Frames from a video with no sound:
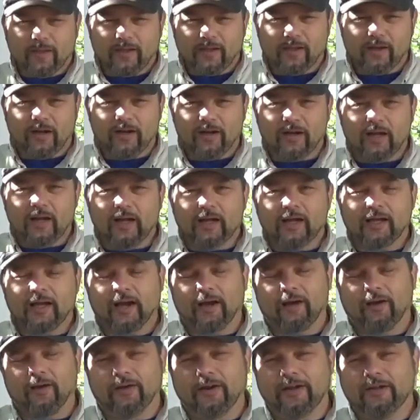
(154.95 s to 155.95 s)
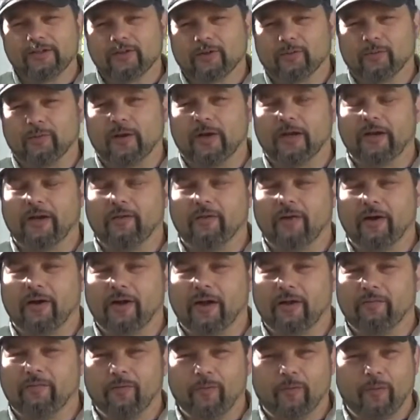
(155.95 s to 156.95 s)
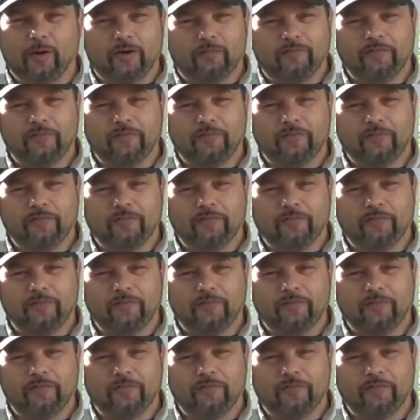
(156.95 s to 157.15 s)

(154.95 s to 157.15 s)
Young coyotes are running around everywhere.